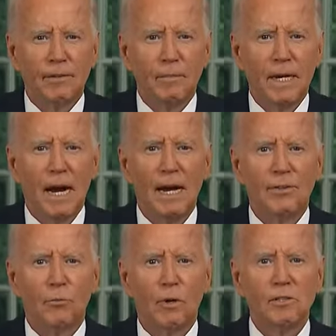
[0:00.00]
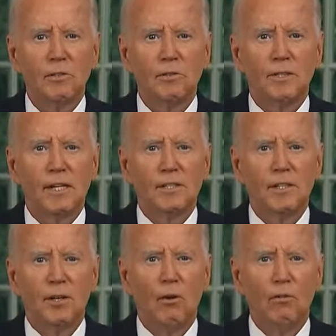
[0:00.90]
from behind the Resolute Desk
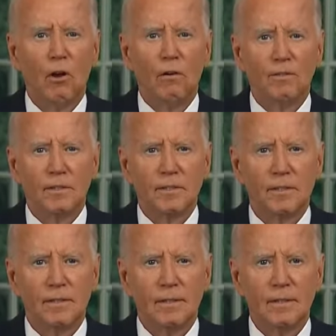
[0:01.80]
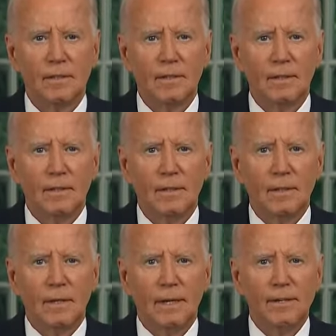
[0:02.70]
in the Oval Office.
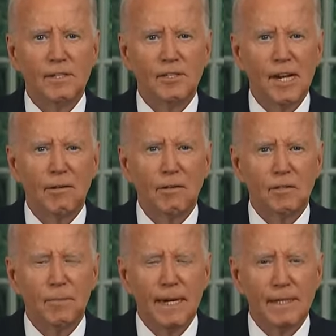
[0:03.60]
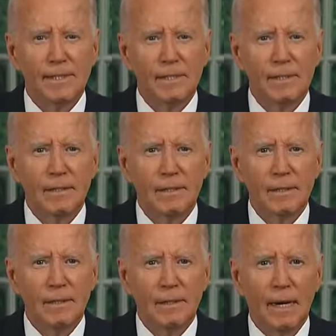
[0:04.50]
In this sacred space,
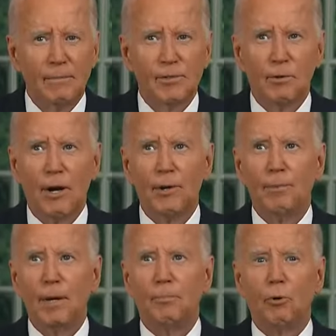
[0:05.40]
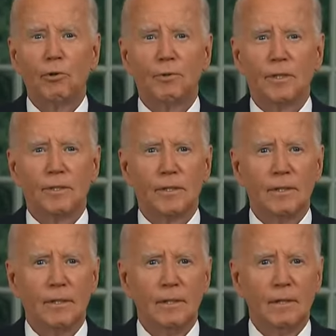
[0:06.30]
I'm surrounded by portraits
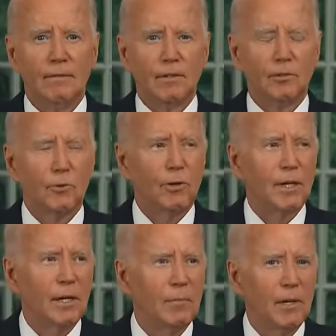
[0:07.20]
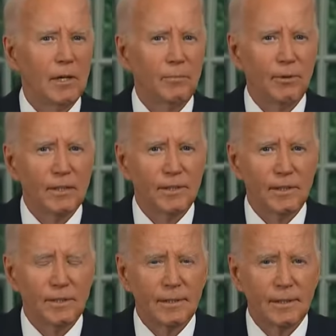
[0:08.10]
of extraordinary American
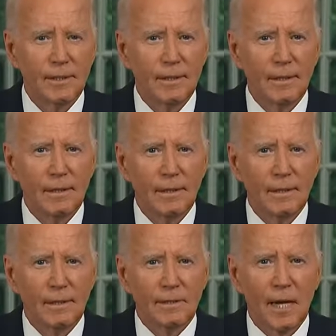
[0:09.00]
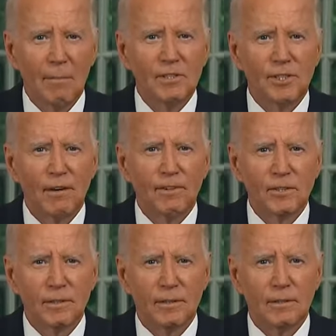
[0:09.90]
presidents. Thomas
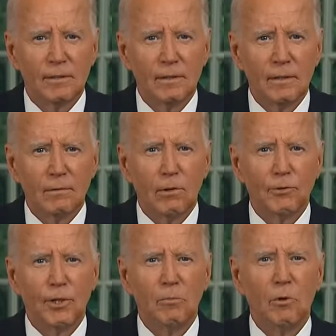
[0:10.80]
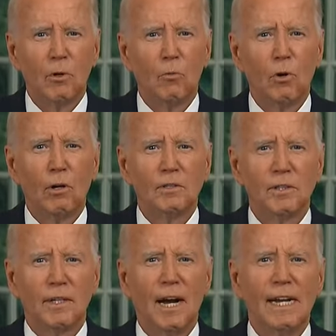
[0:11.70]
Jefferson wrote the immortal words
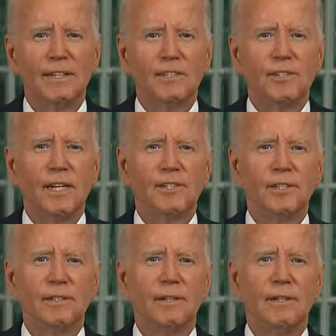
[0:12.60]
that guide this nation.